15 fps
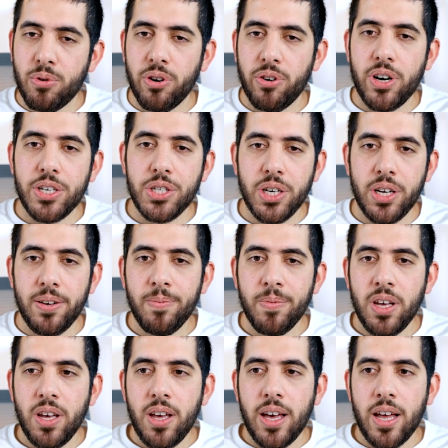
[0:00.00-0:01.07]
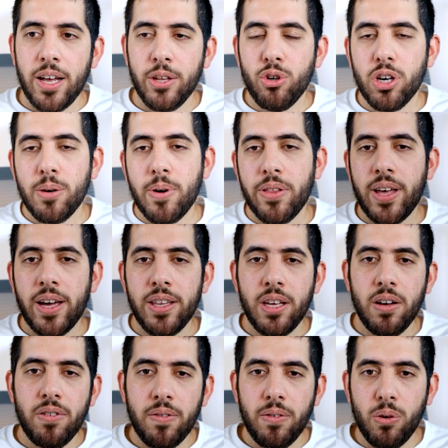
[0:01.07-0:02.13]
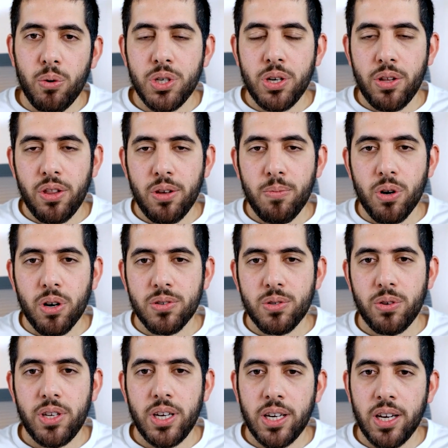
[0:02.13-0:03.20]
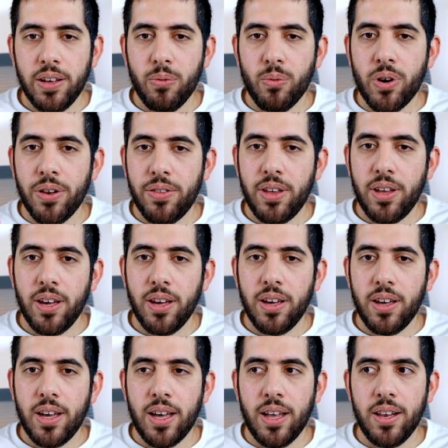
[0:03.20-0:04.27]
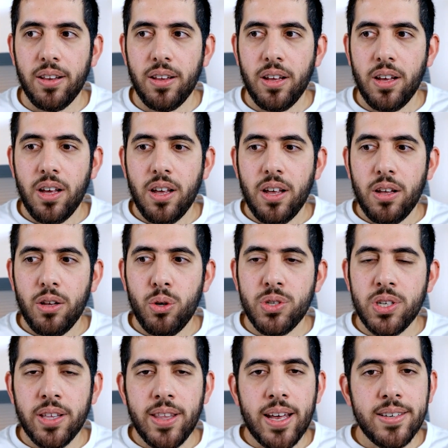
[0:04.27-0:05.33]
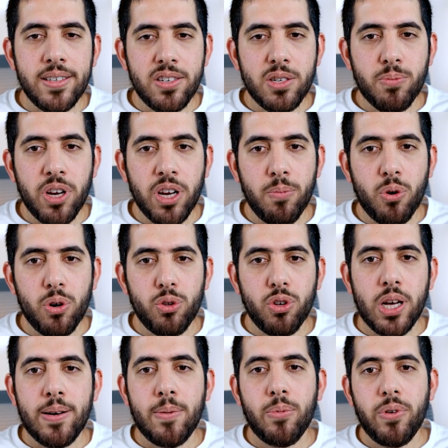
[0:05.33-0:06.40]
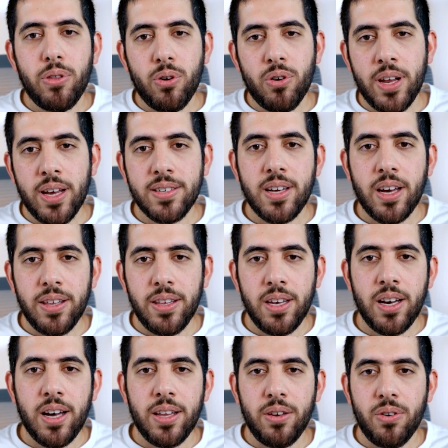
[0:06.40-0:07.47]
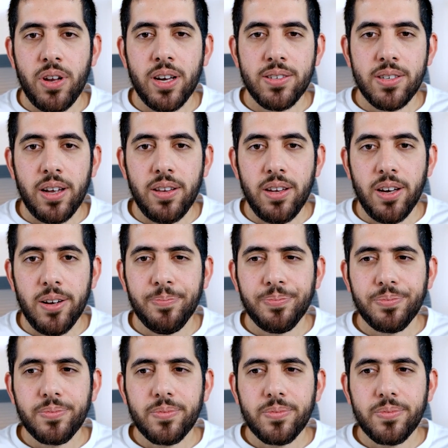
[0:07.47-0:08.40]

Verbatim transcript: progression. And I talk about the idea of evolution in the book. So taking one thing and using that as a springboard to come up with your next idea and your next idea.